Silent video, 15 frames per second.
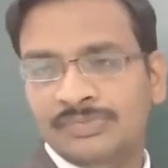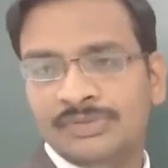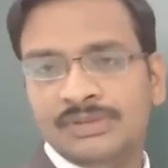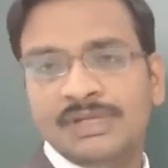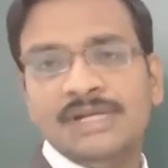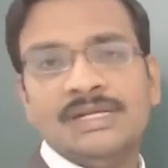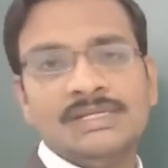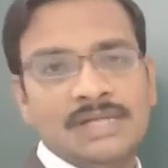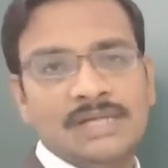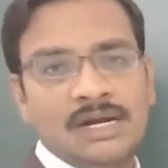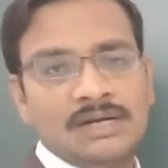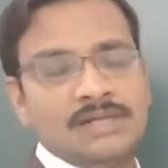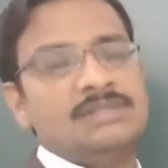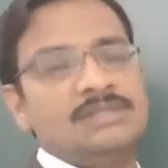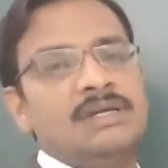That is the
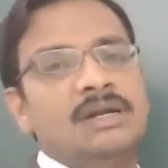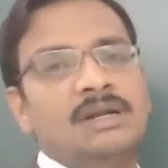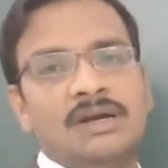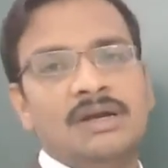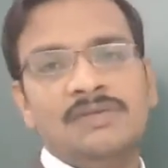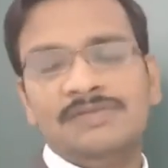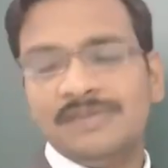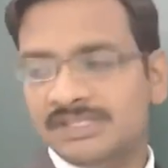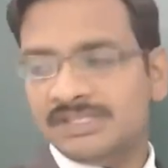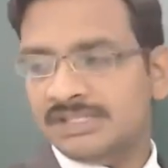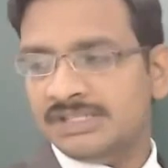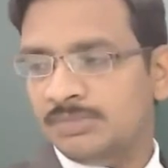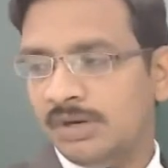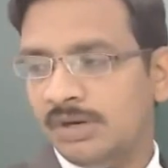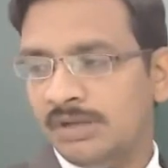understanding of
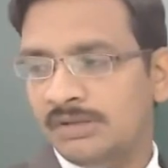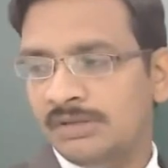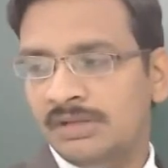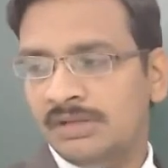rigid body.